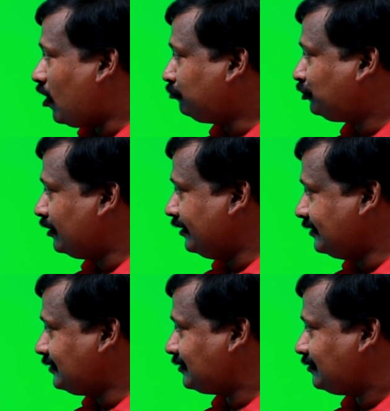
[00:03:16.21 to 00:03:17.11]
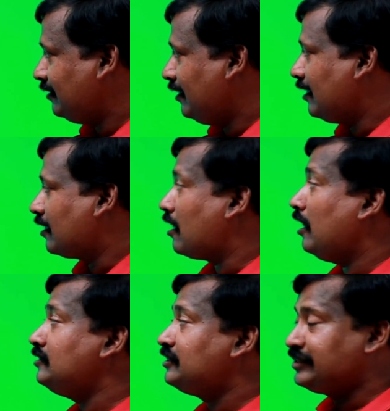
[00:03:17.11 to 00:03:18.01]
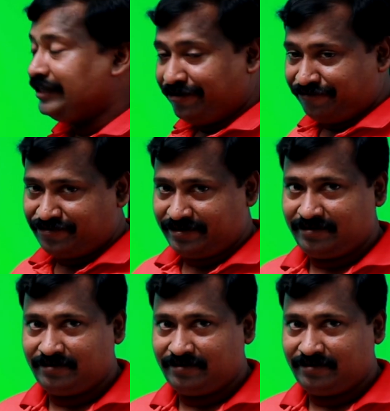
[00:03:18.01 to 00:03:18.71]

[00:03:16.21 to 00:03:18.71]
option is conceived.